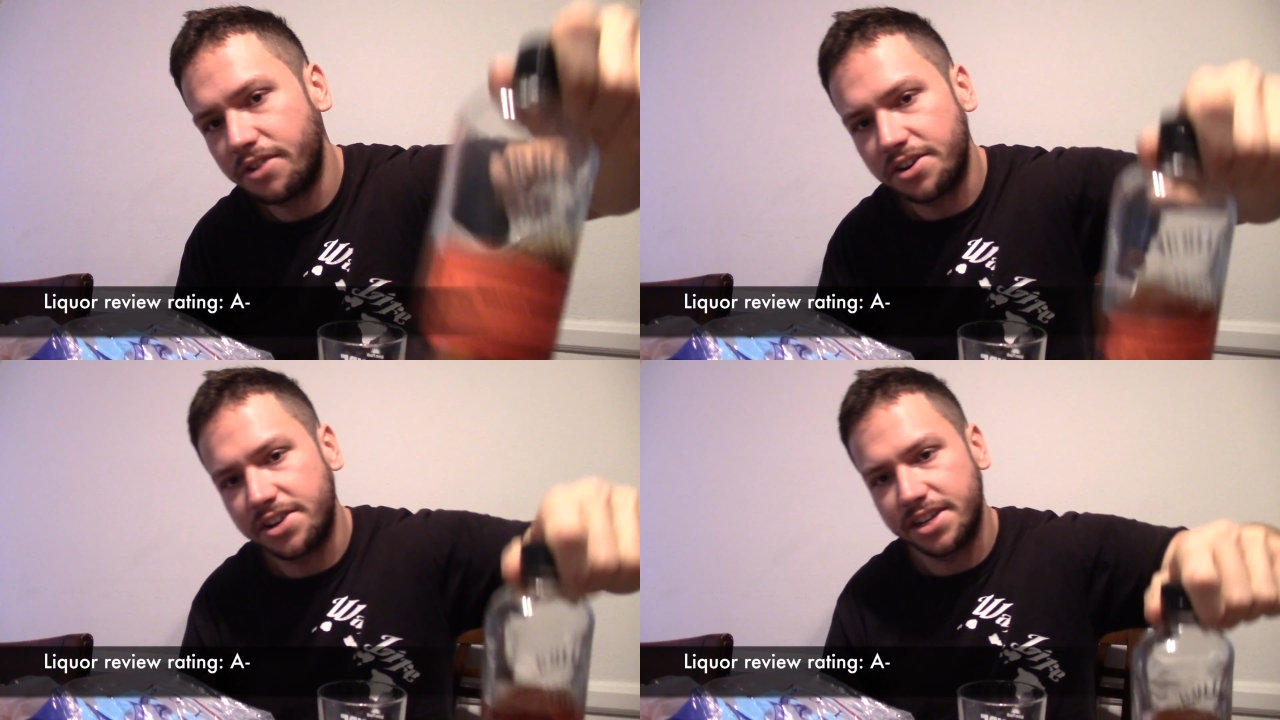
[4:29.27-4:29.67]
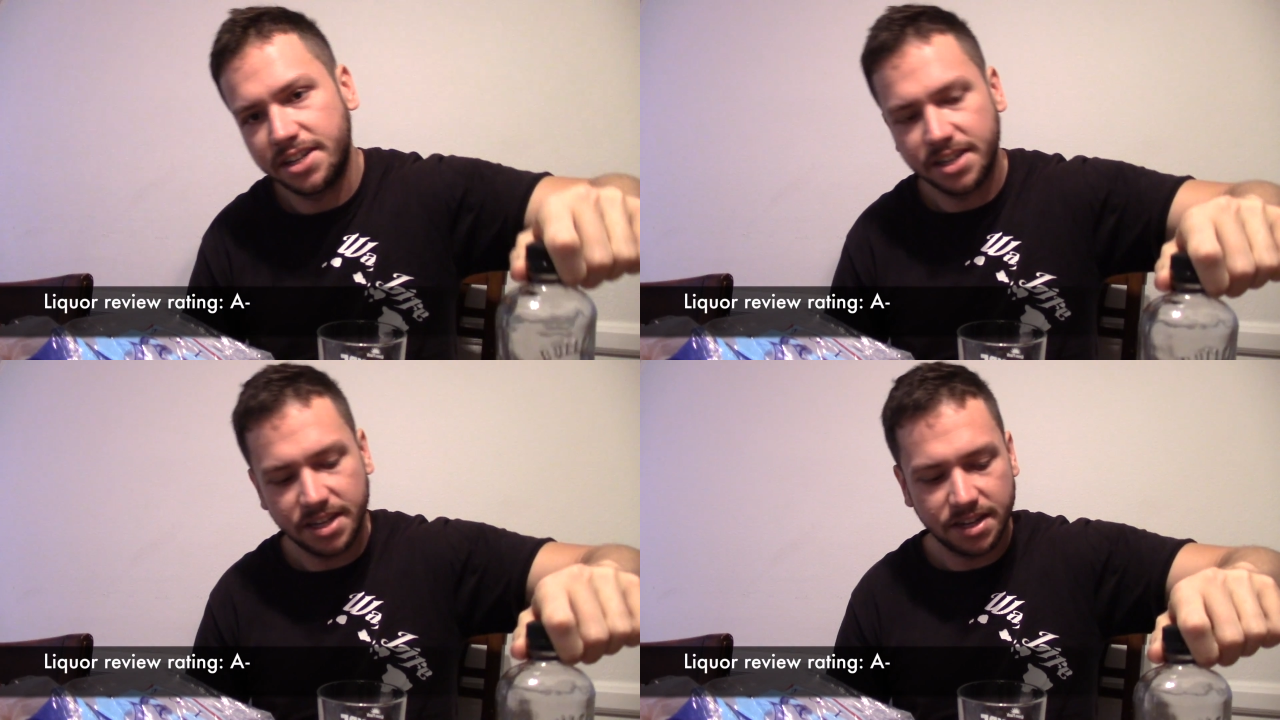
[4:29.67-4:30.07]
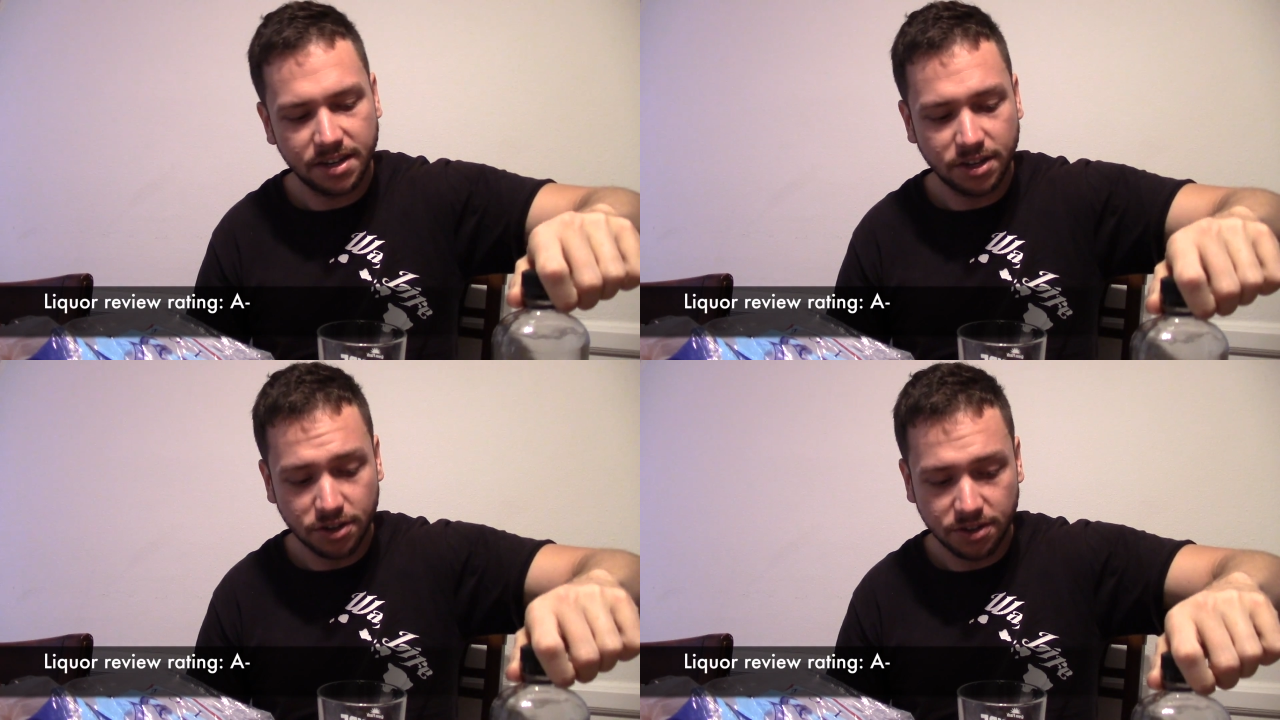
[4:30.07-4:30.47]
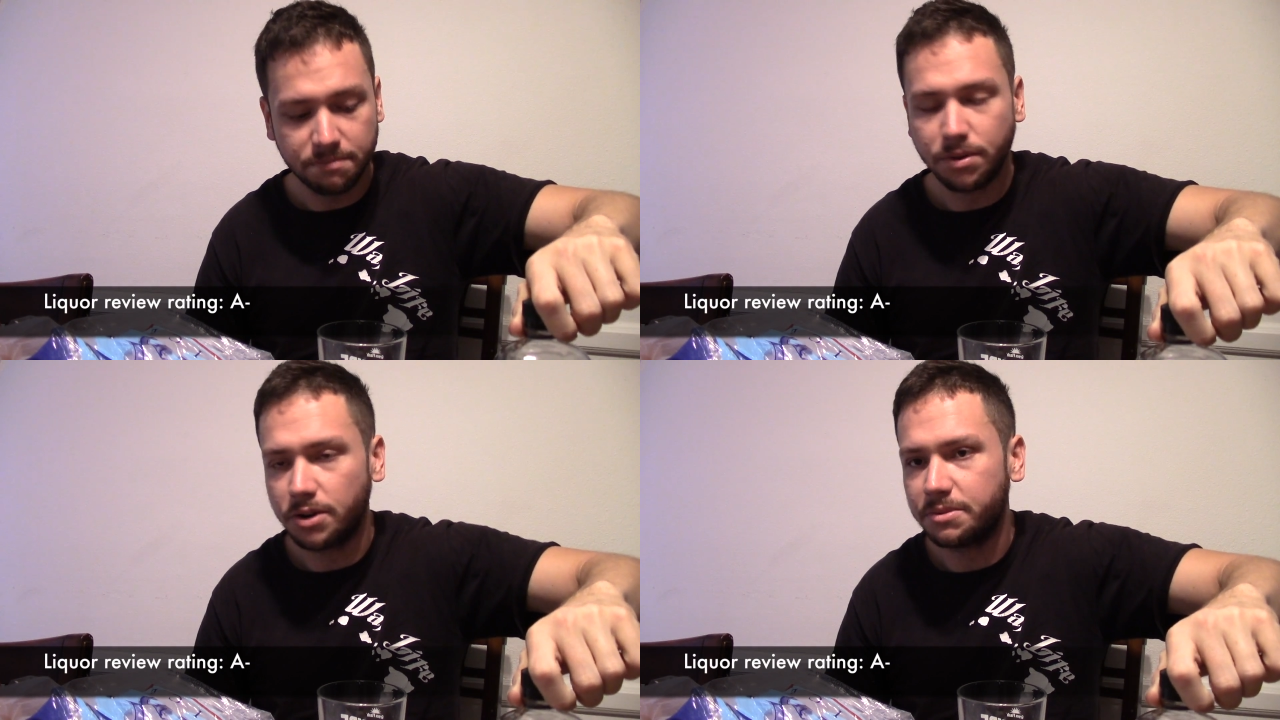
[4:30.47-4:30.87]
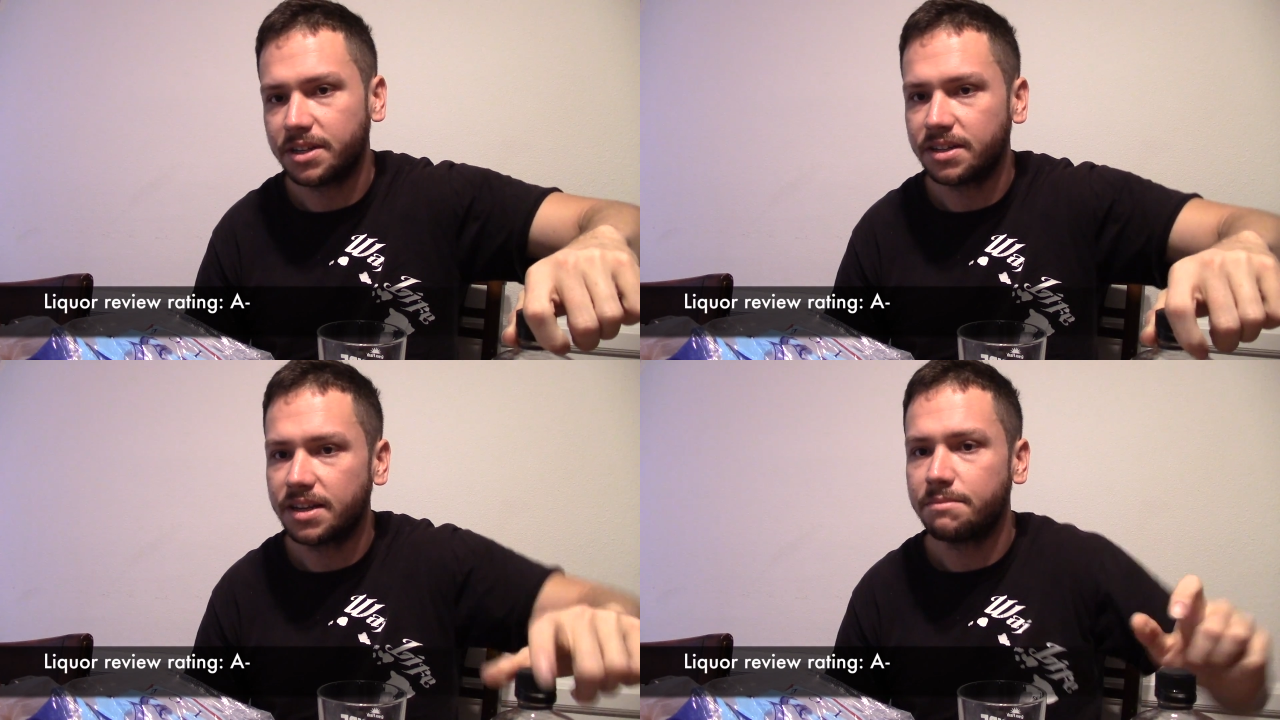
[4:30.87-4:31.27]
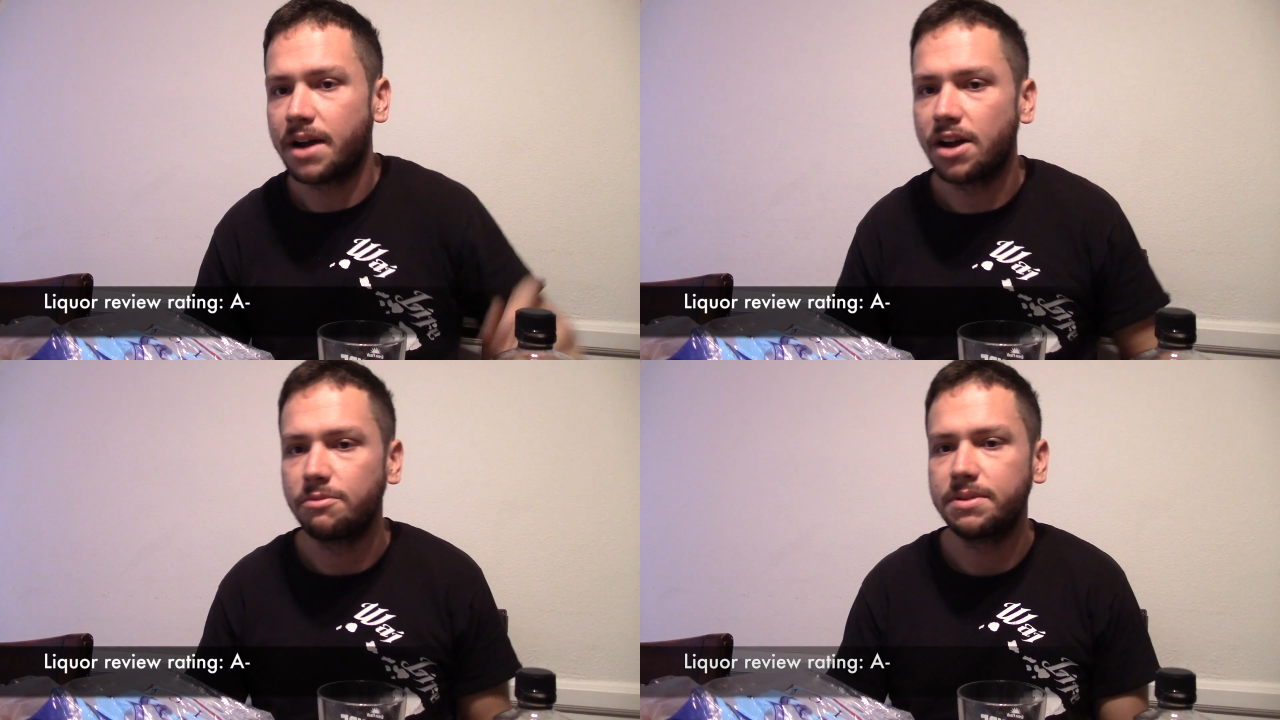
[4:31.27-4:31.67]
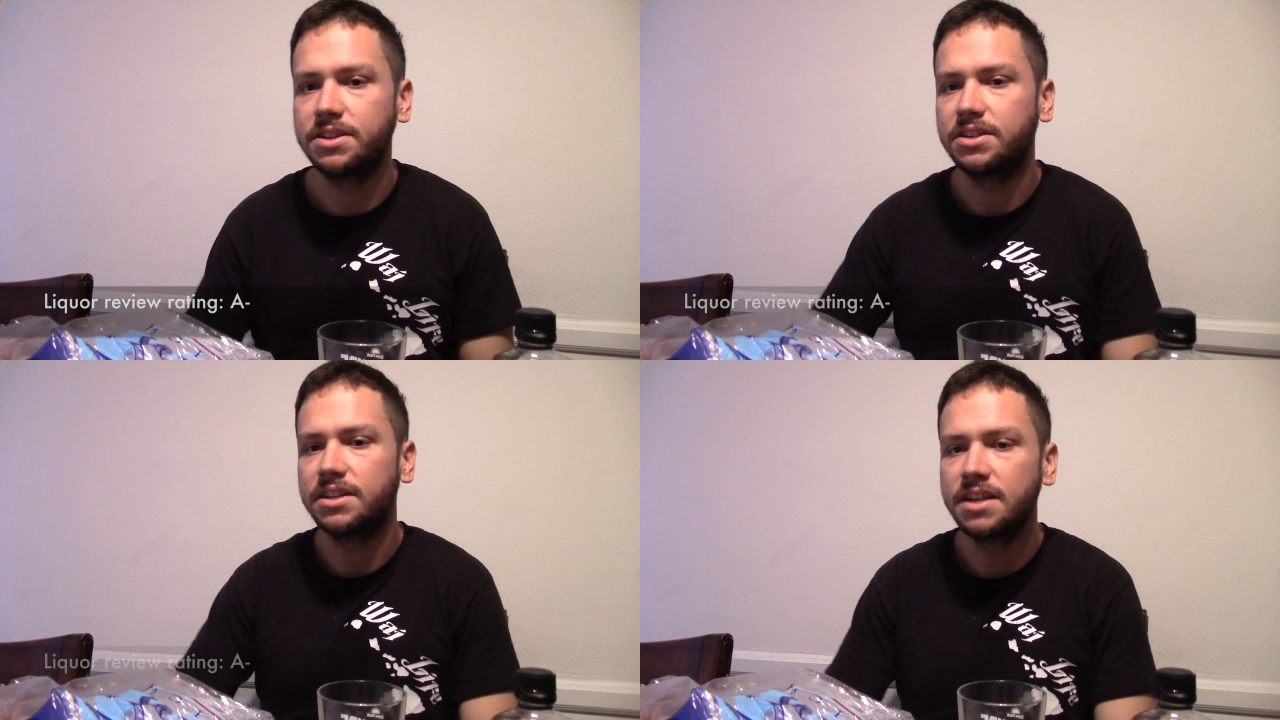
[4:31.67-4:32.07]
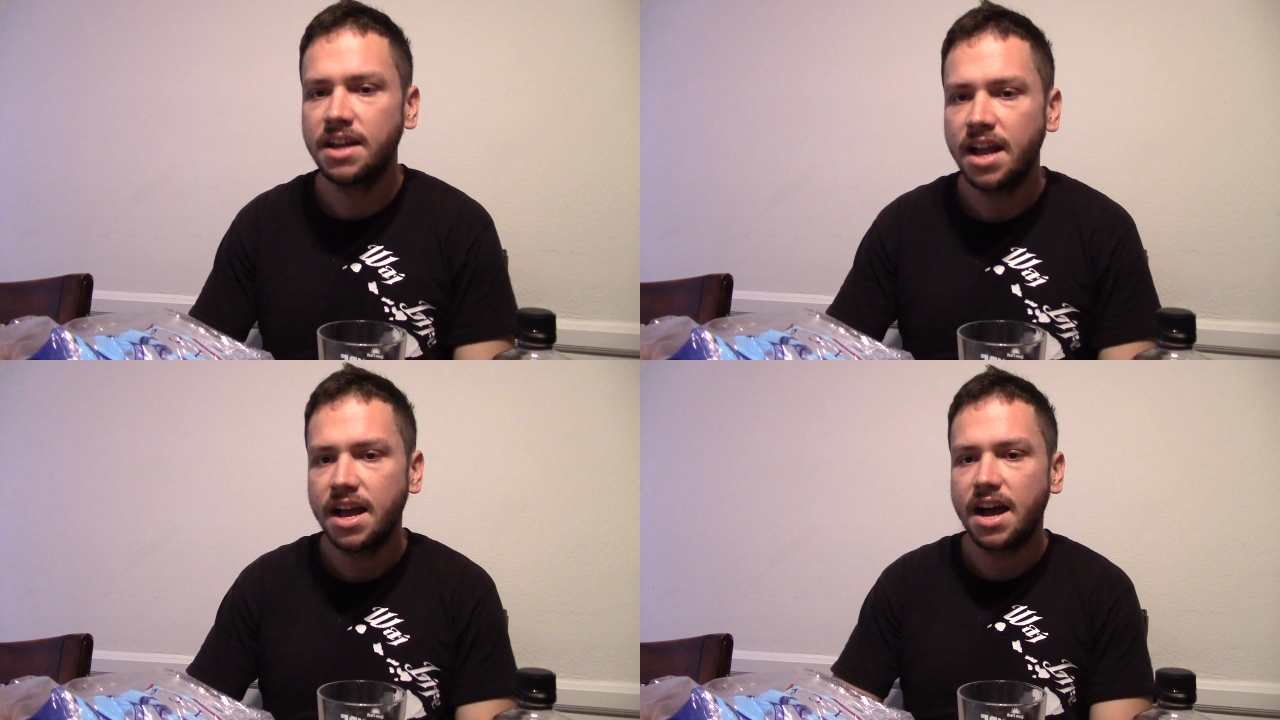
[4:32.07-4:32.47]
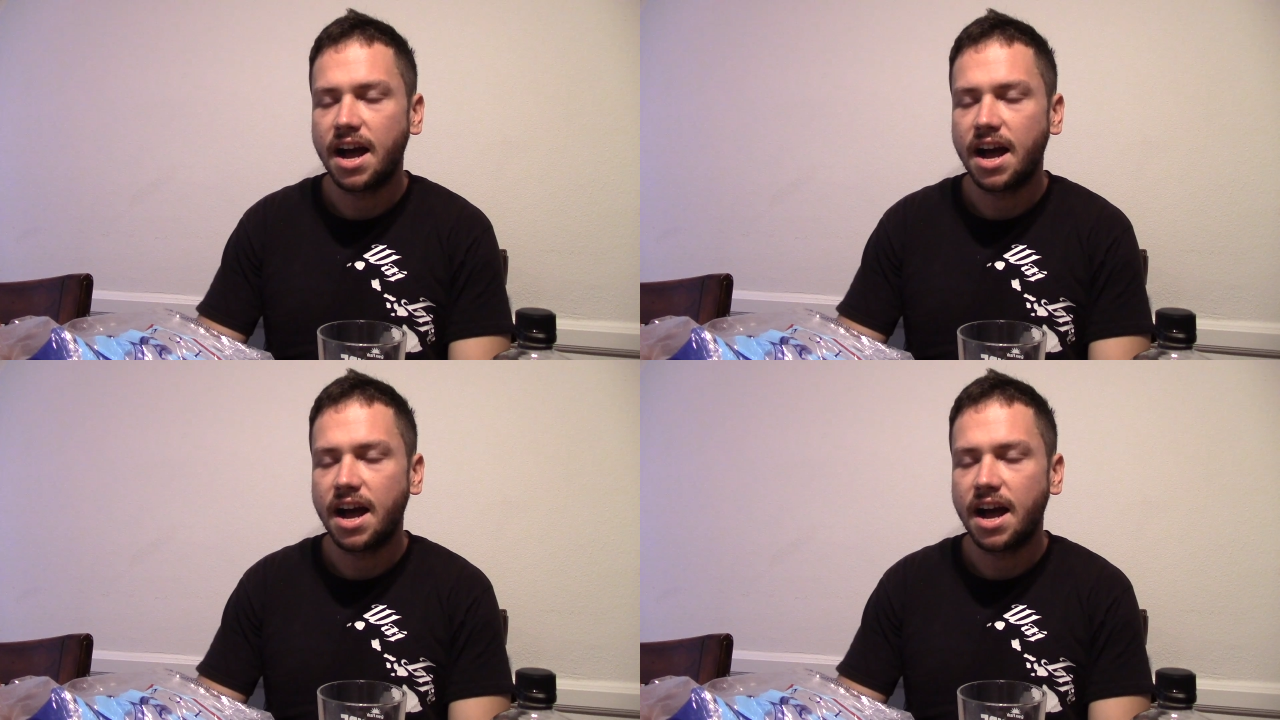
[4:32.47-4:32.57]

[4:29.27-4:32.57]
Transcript: Very good bourbon, in my opinion.